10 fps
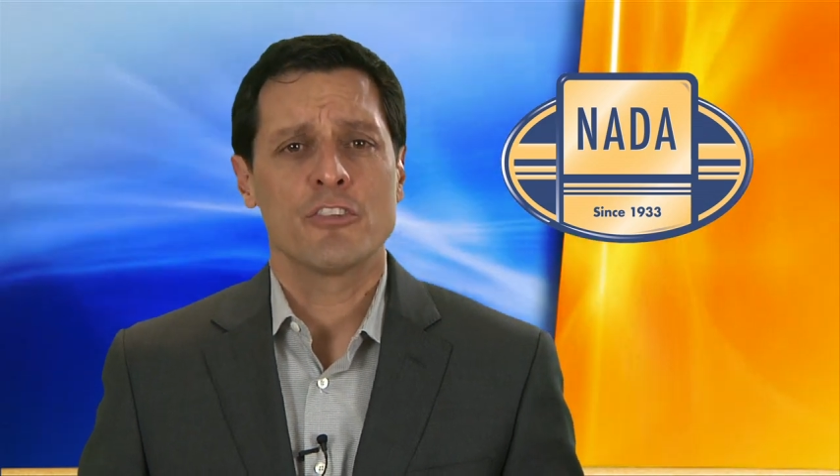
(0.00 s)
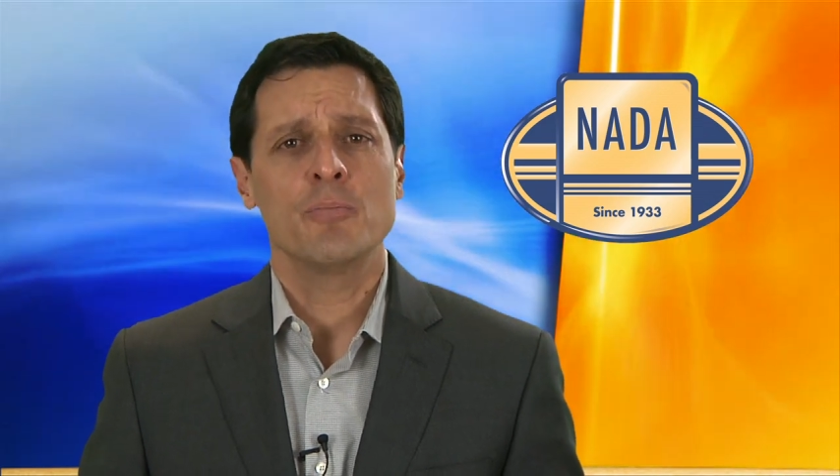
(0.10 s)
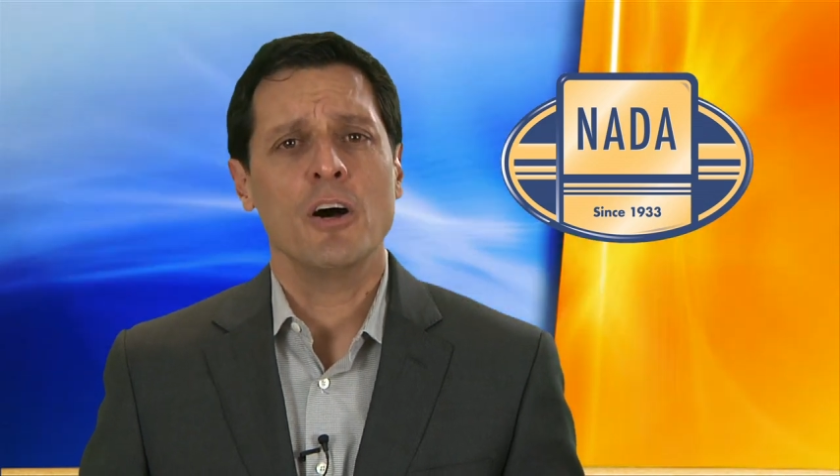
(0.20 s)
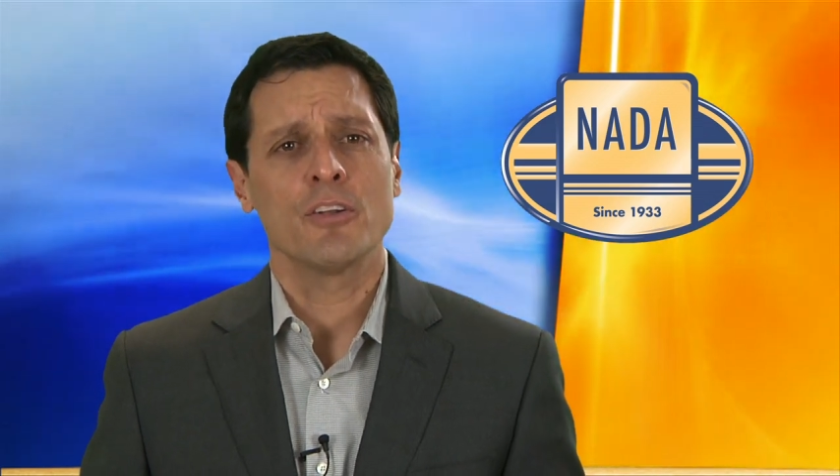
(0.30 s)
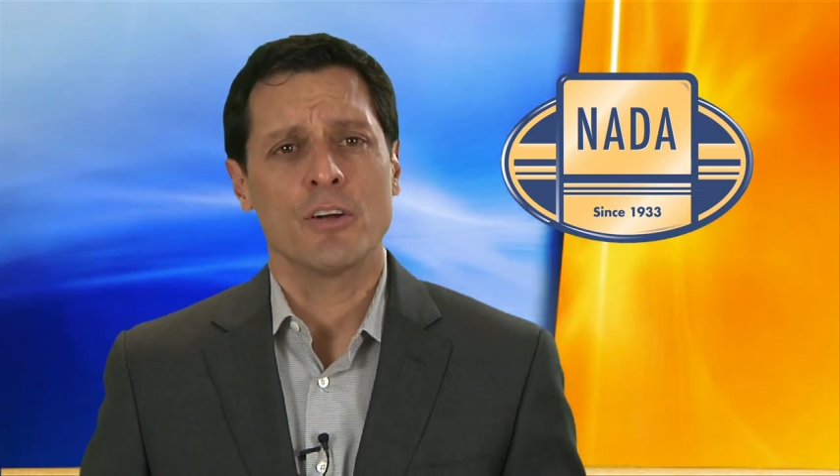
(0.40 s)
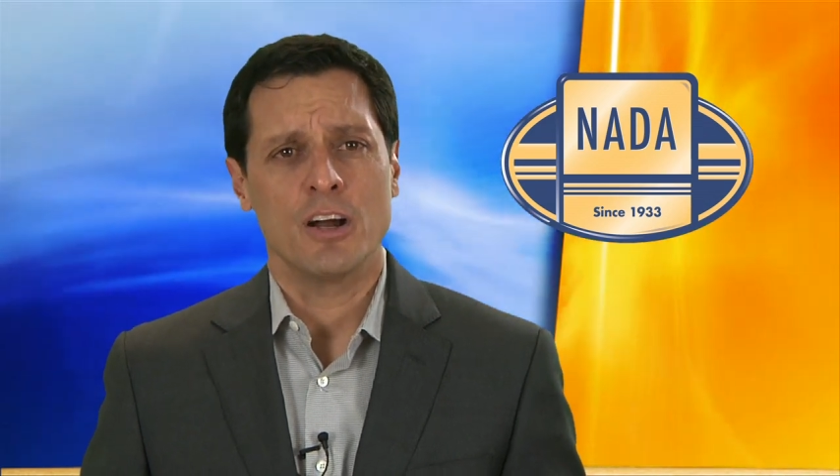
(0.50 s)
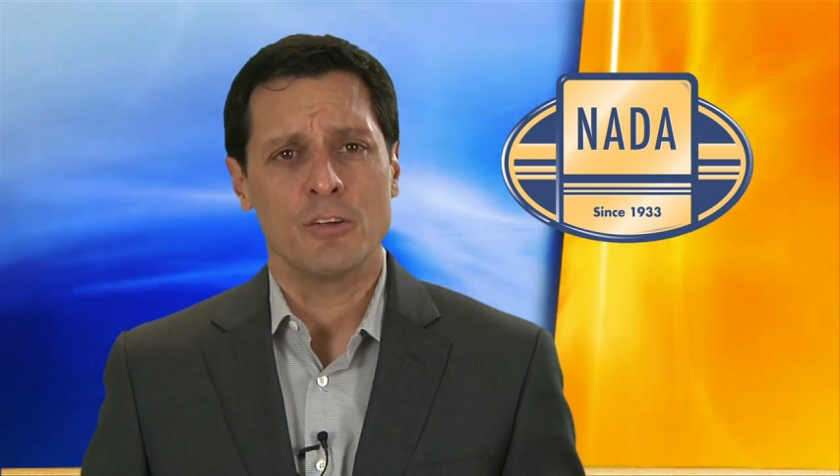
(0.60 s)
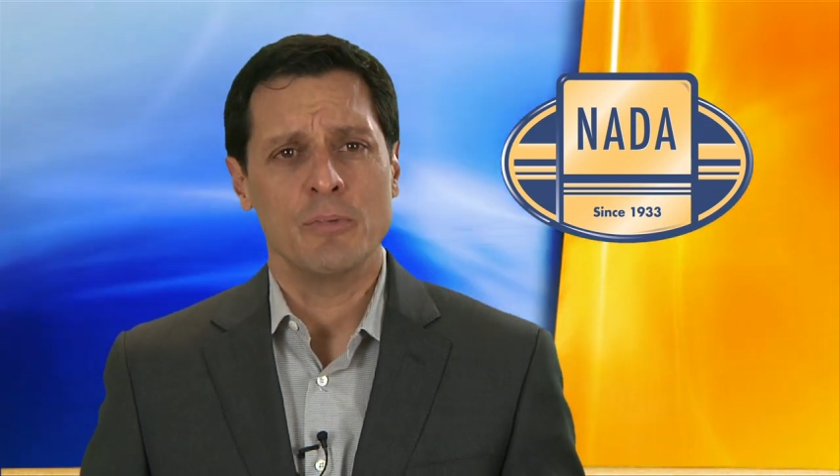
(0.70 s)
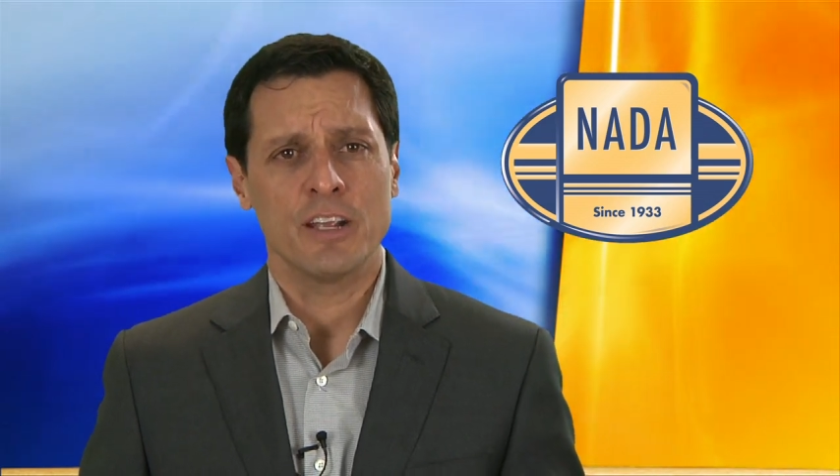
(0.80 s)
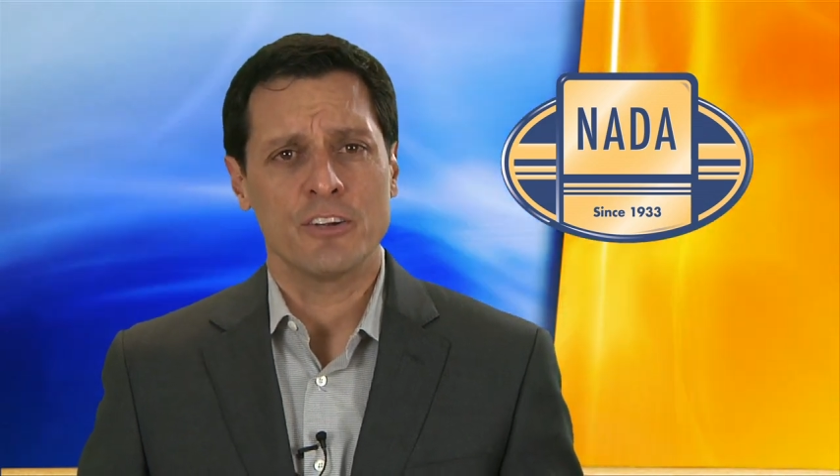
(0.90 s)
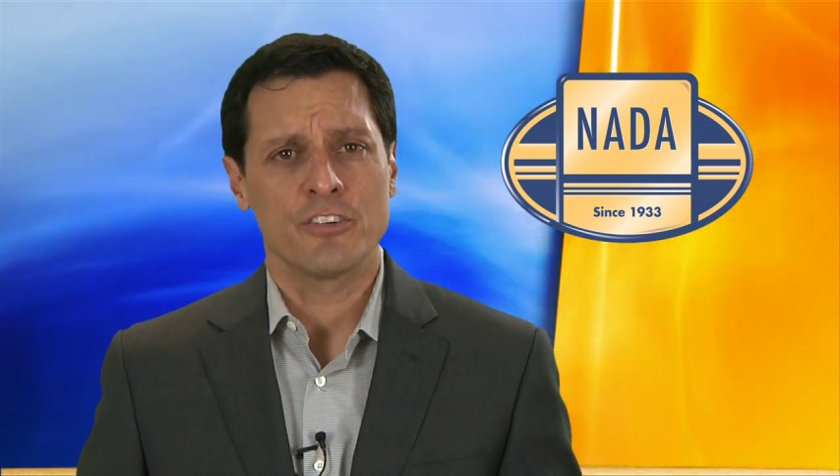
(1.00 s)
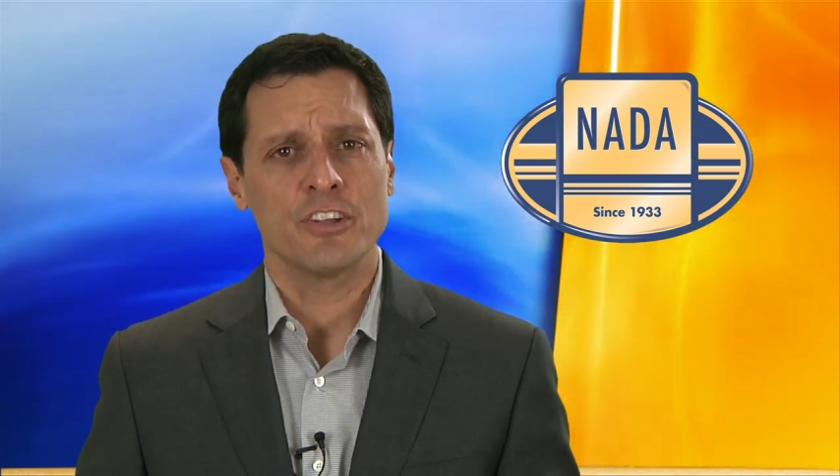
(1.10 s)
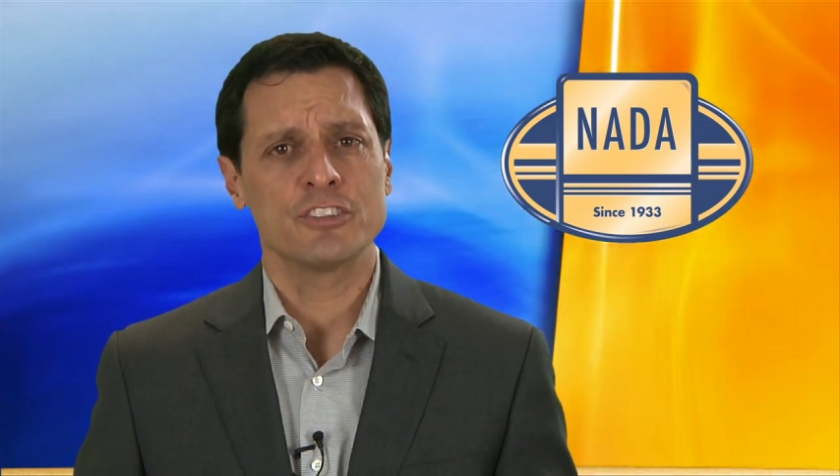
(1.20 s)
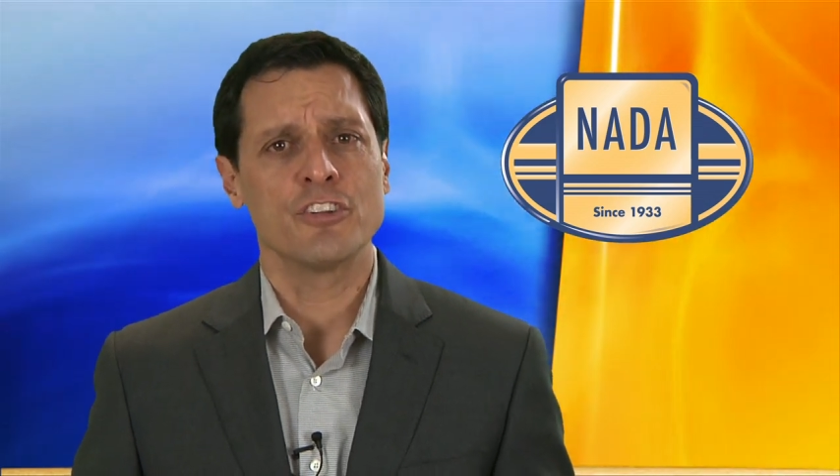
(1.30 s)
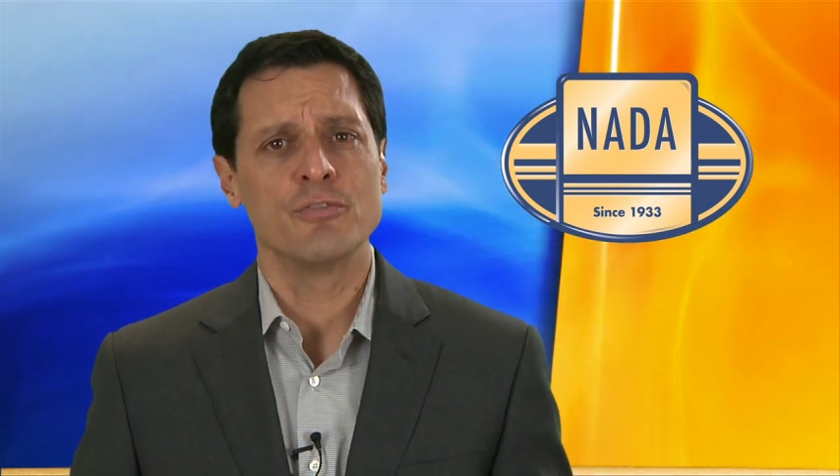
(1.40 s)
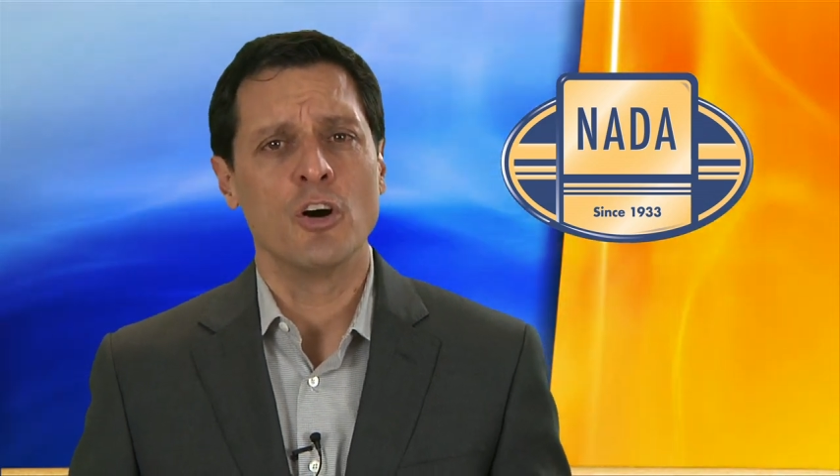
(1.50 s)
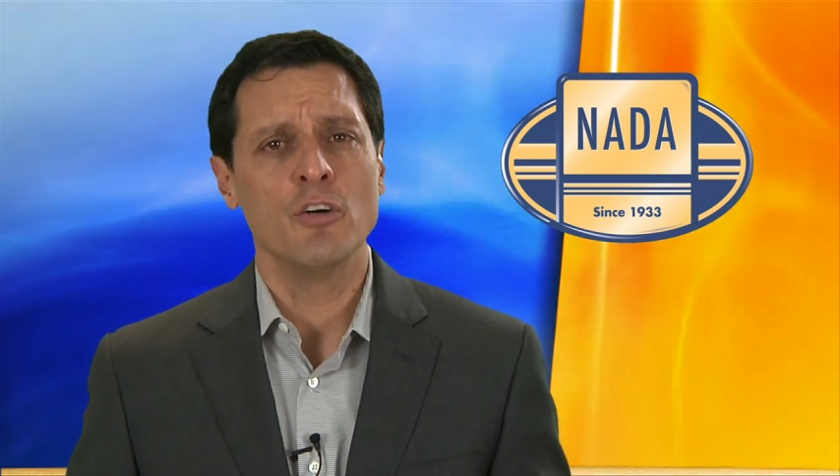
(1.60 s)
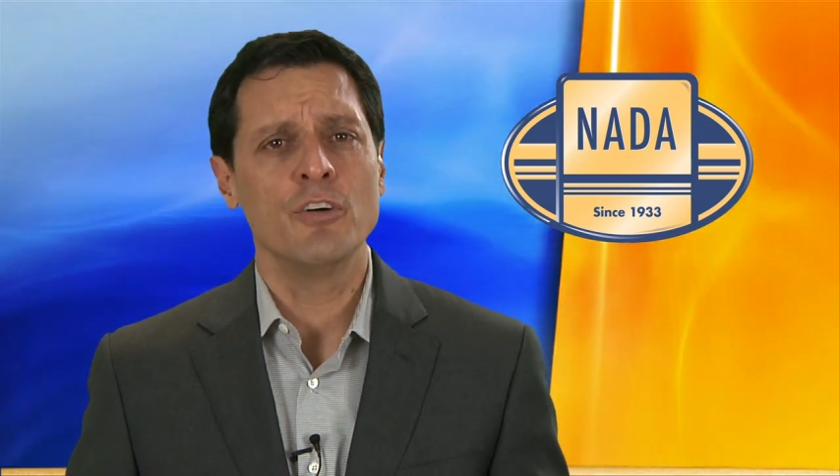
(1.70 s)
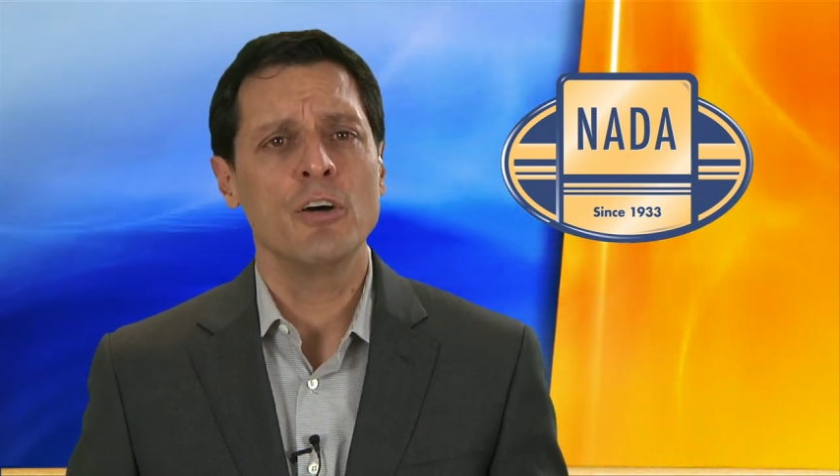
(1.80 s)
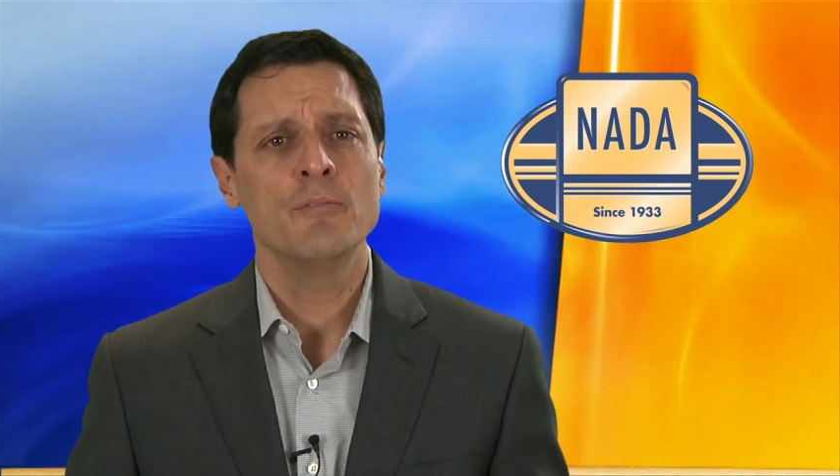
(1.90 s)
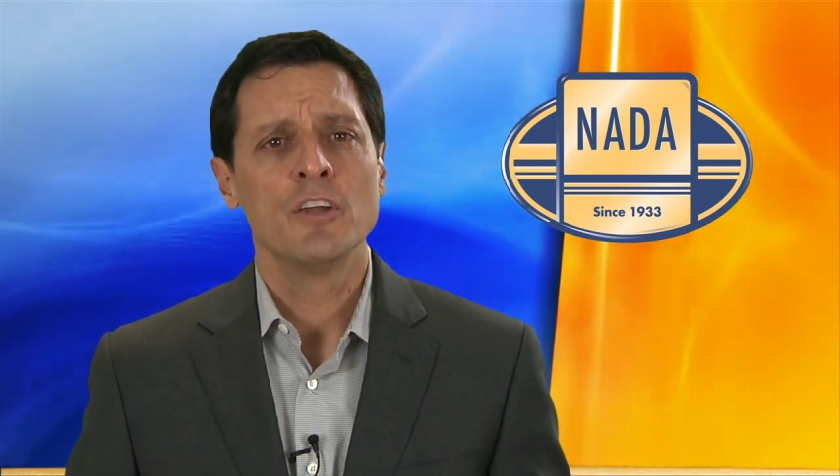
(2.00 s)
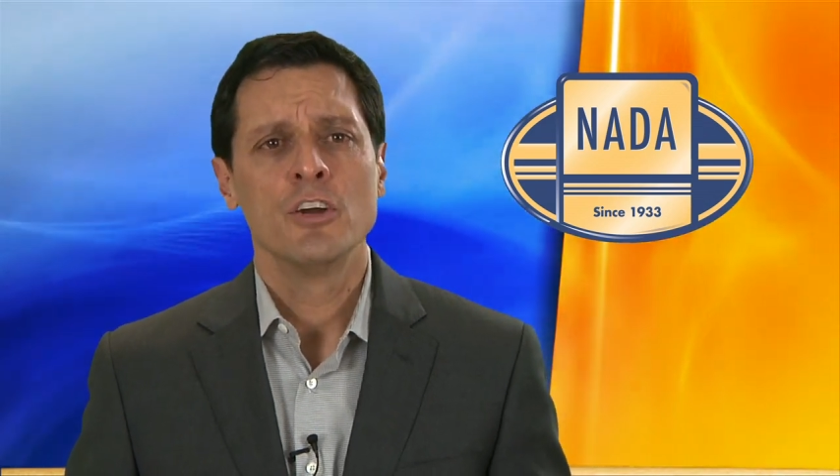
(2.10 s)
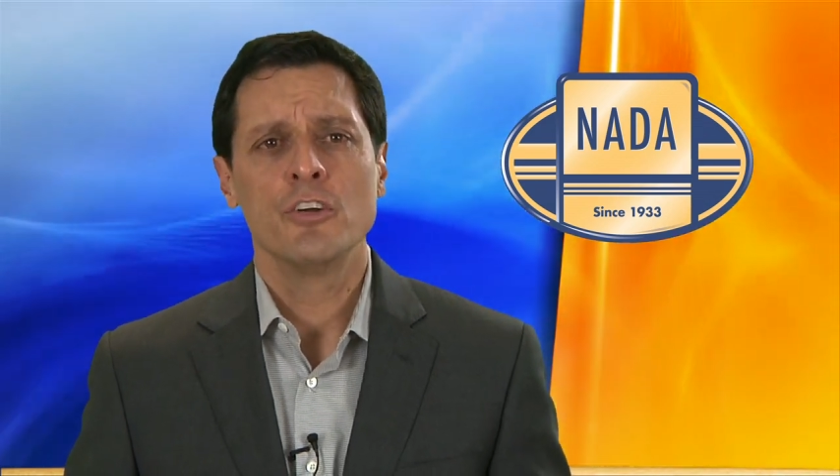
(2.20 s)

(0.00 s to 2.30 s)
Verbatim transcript: automakers, such as Volvo,